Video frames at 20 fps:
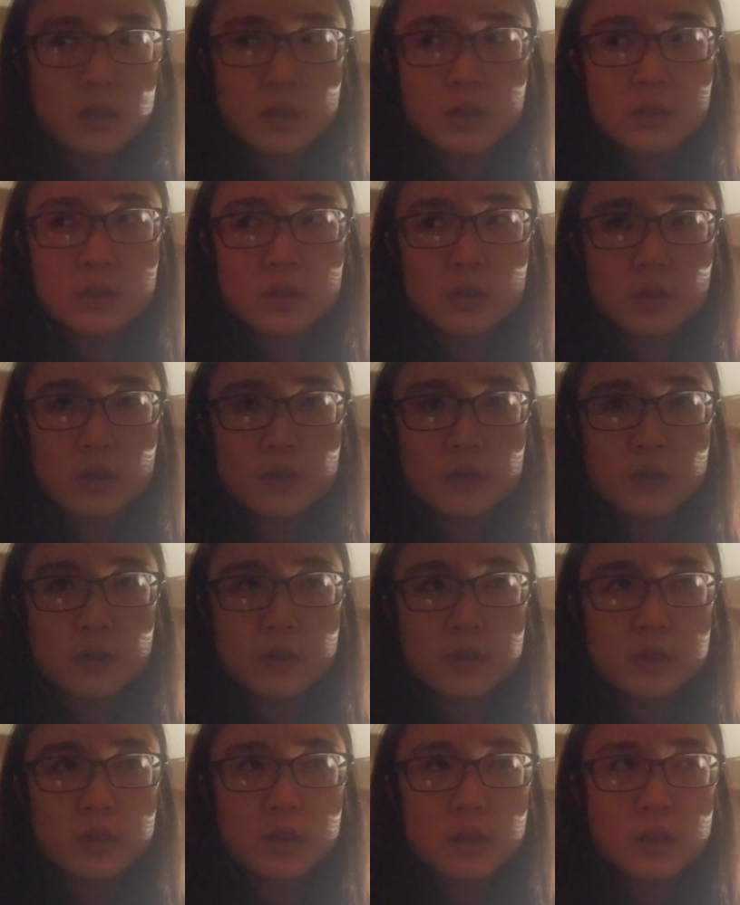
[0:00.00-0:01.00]
this universe?
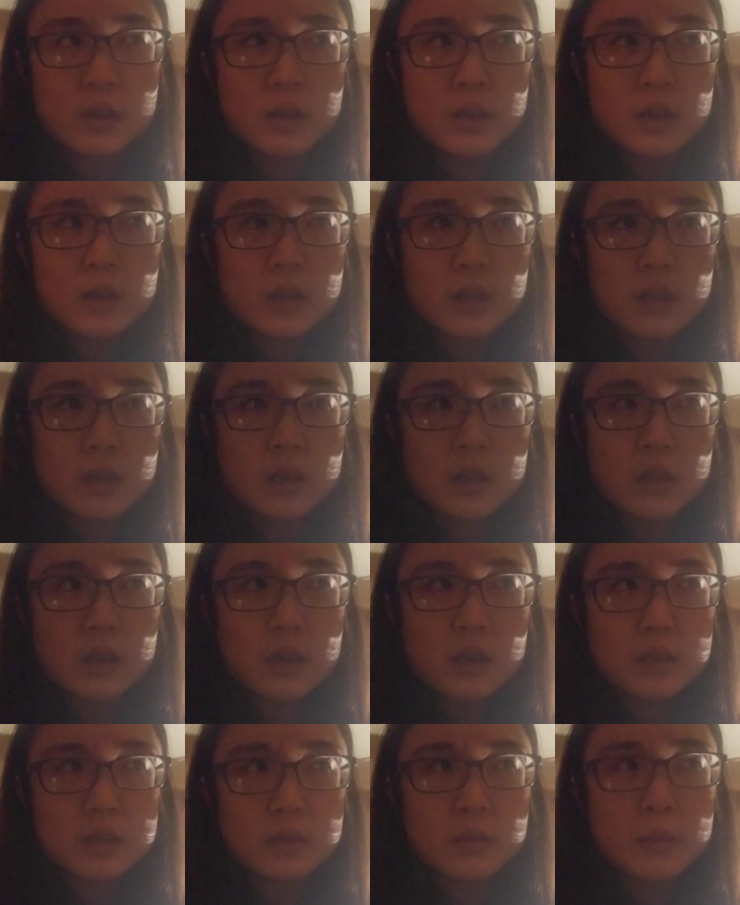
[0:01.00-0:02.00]

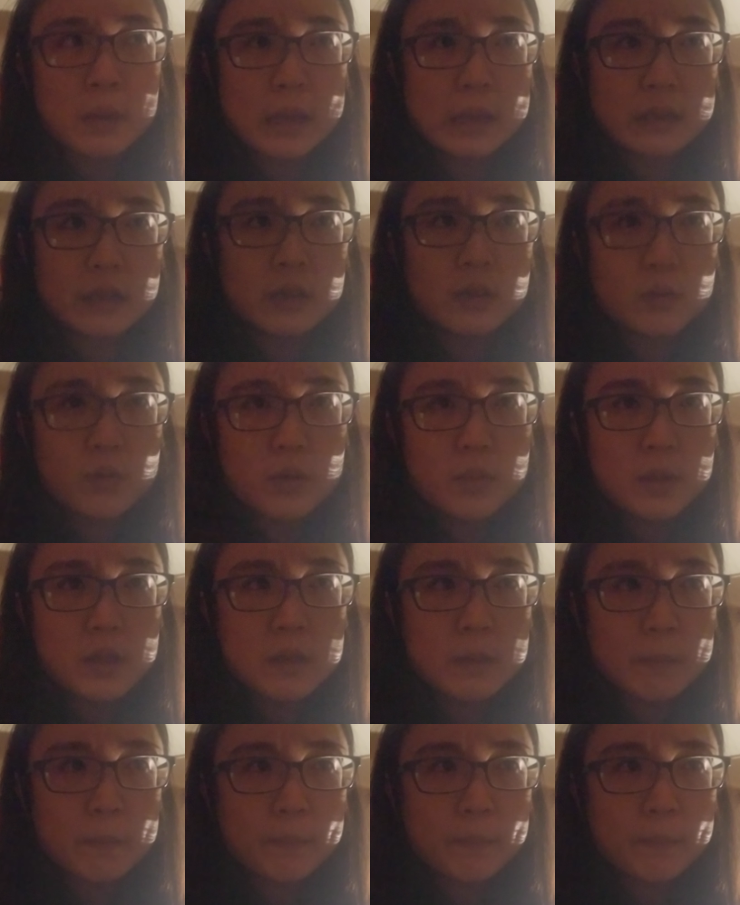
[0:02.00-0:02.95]
It's a man and a woman.